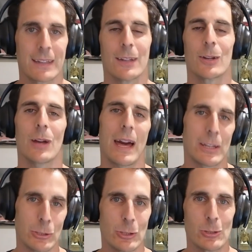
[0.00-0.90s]
How do
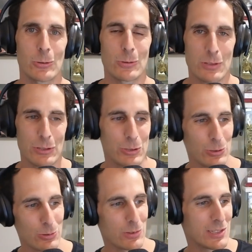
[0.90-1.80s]
you use the
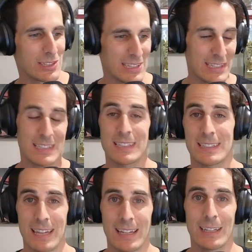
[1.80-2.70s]
tools? This is a
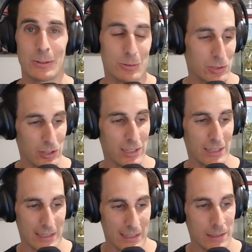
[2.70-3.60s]
technical circuit
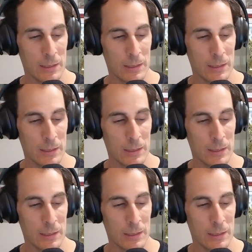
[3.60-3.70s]
here.